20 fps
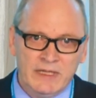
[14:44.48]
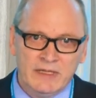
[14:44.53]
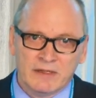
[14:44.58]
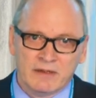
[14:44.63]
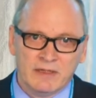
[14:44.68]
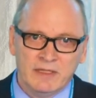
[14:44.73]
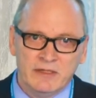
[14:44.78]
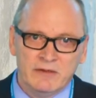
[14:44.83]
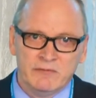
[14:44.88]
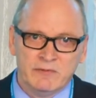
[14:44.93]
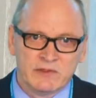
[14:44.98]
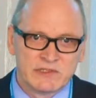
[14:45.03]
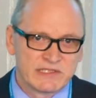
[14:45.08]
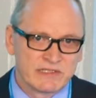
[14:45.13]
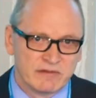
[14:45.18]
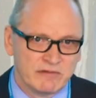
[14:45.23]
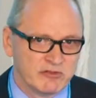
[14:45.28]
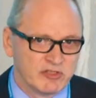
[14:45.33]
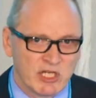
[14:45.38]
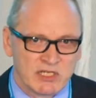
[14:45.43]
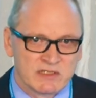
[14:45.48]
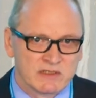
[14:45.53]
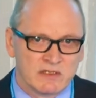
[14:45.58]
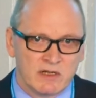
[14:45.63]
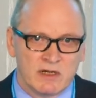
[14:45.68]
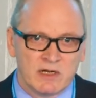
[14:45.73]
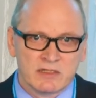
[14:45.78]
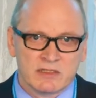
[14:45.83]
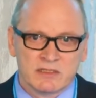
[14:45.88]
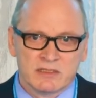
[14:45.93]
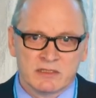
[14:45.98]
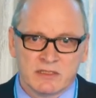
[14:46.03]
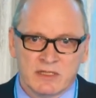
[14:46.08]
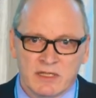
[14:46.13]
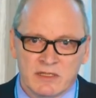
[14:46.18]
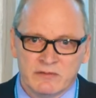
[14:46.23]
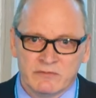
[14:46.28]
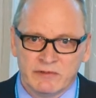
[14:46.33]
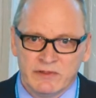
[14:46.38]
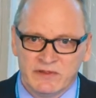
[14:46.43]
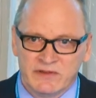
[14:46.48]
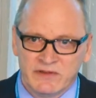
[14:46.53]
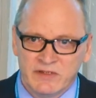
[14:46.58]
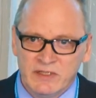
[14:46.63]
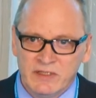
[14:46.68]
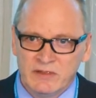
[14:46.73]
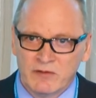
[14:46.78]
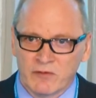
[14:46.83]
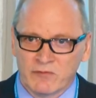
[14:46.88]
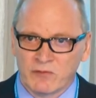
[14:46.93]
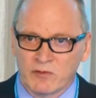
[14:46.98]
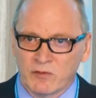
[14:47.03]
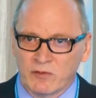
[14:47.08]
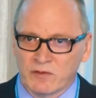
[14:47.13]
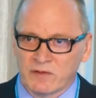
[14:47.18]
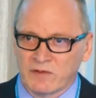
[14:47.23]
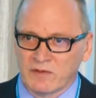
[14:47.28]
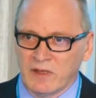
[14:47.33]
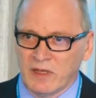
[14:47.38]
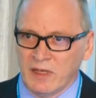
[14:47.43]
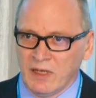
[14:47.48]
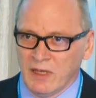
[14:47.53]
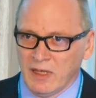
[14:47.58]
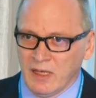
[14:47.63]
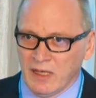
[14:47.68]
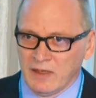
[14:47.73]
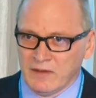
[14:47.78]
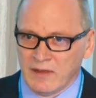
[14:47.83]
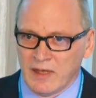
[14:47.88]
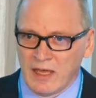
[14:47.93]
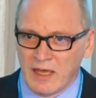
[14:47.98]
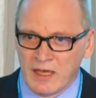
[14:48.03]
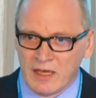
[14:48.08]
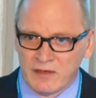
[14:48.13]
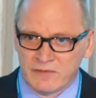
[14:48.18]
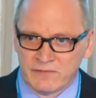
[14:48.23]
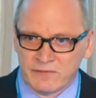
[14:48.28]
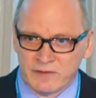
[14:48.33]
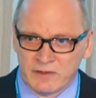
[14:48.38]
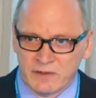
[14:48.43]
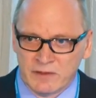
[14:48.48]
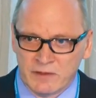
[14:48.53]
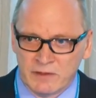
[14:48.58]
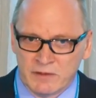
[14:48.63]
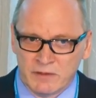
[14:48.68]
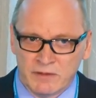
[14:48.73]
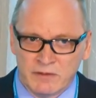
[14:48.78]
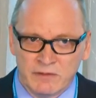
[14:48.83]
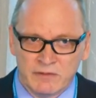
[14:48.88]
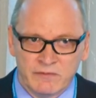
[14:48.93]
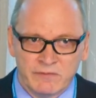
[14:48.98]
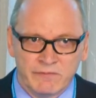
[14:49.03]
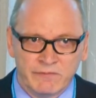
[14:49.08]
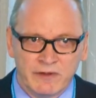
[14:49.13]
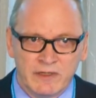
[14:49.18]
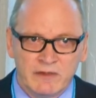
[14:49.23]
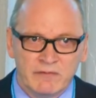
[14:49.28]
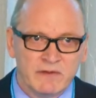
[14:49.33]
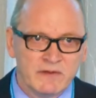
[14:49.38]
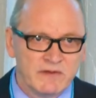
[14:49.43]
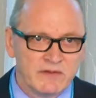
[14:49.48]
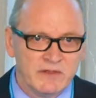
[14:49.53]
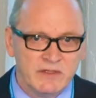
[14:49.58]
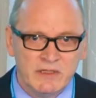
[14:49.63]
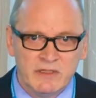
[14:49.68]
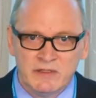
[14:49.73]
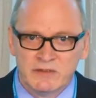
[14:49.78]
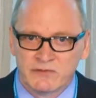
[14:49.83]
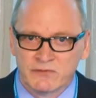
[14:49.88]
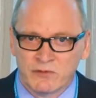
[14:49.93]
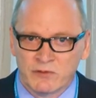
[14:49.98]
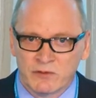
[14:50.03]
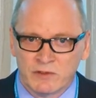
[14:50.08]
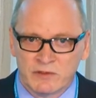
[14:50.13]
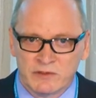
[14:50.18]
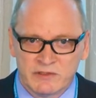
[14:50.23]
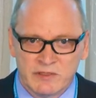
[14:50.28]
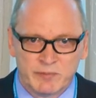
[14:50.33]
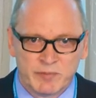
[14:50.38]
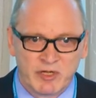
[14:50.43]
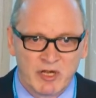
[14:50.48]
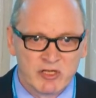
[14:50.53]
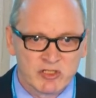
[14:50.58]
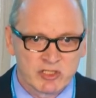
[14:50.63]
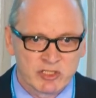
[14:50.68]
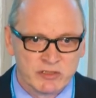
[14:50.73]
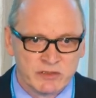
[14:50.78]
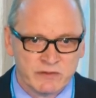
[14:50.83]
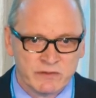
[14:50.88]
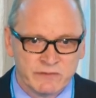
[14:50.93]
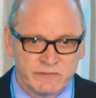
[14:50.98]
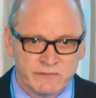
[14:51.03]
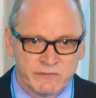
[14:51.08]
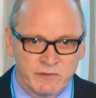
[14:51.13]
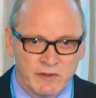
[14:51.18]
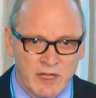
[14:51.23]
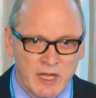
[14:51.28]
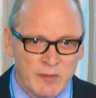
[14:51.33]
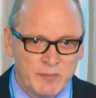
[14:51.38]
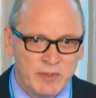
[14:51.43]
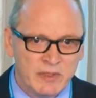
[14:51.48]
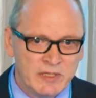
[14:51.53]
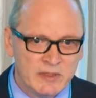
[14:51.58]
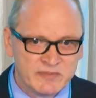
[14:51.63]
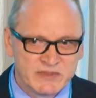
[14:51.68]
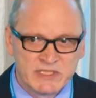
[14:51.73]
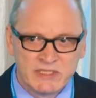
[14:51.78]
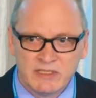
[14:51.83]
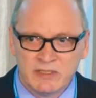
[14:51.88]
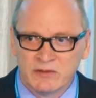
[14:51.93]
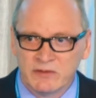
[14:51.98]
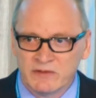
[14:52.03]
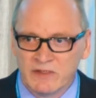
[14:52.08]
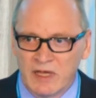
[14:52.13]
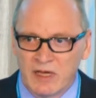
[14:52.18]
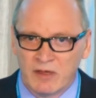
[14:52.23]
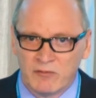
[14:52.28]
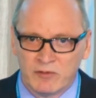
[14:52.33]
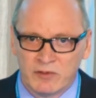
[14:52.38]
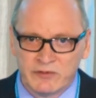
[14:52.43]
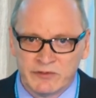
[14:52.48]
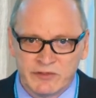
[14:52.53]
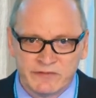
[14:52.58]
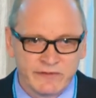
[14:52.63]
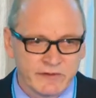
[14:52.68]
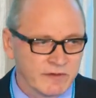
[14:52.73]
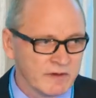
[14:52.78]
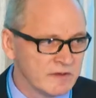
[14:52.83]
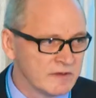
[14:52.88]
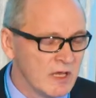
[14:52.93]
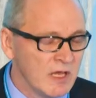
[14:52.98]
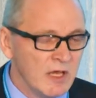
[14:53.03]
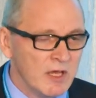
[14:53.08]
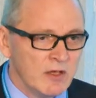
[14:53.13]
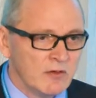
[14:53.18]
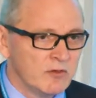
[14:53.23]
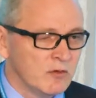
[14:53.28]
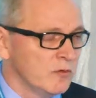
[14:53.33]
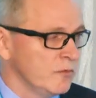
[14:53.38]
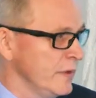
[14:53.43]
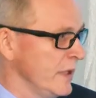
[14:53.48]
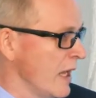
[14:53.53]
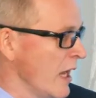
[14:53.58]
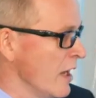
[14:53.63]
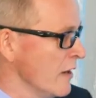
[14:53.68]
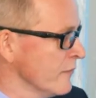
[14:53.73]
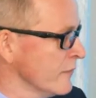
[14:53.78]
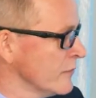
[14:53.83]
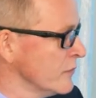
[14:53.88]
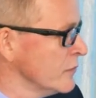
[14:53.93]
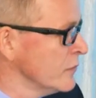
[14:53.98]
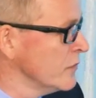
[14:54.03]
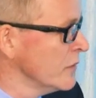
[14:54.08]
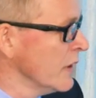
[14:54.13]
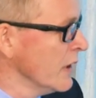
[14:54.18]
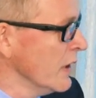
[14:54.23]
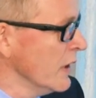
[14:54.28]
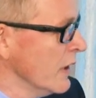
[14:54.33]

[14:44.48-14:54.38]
just started, and we see, of course, they have frequencies for depression, for epilepsy, and they are all different. So we have to